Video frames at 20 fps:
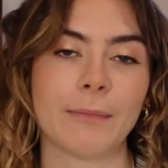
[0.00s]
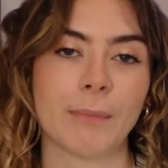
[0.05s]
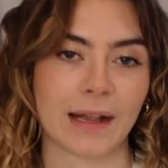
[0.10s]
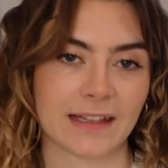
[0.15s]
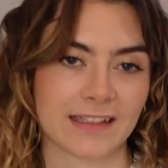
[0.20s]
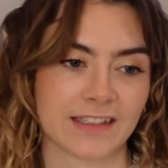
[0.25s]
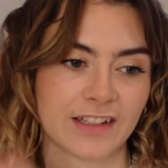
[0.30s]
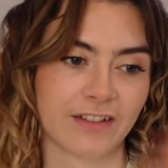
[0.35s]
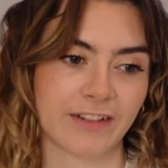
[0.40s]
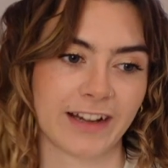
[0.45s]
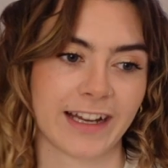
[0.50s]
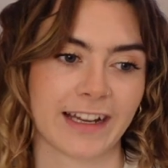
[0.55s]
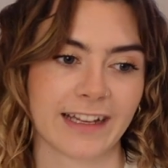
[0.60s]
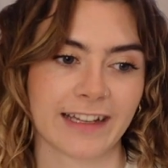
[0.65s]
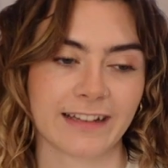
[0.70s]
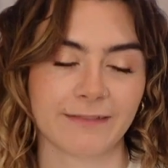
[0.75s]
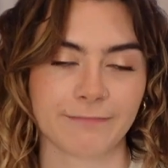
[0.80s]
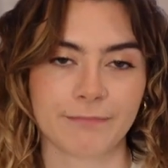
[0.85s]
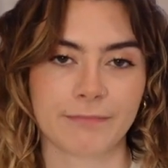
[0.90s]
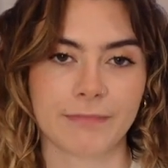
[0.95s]
massacring and
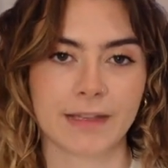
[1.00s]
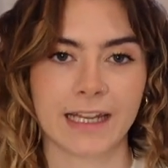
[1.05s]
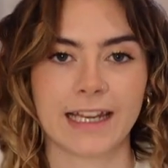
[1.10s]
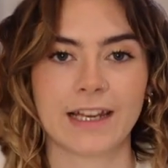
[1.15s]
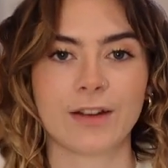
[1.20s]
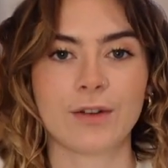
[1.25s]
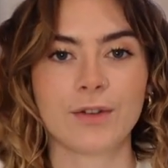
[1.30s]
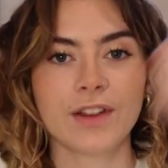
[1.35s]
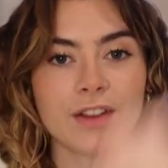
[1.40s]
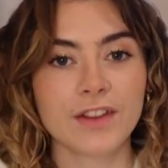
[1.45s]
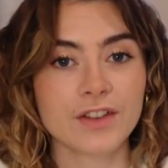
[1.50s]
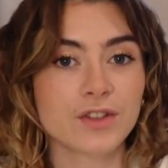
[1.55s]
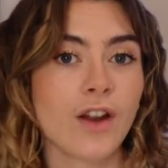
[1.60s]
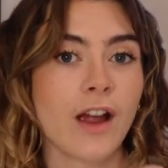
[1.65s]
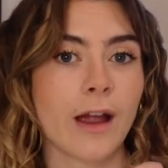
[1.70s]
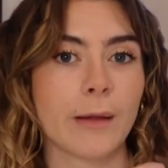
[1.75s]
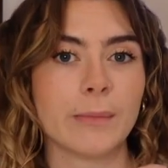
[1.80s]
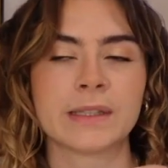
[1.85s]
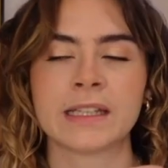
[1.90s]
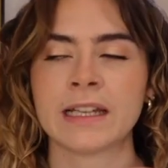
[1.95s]
killing all the other
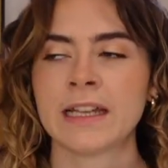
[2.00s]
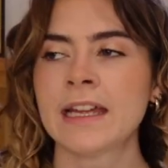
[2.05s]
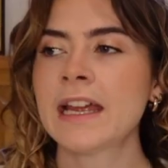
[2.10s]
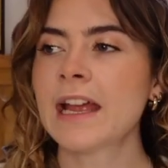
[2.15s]
tribes,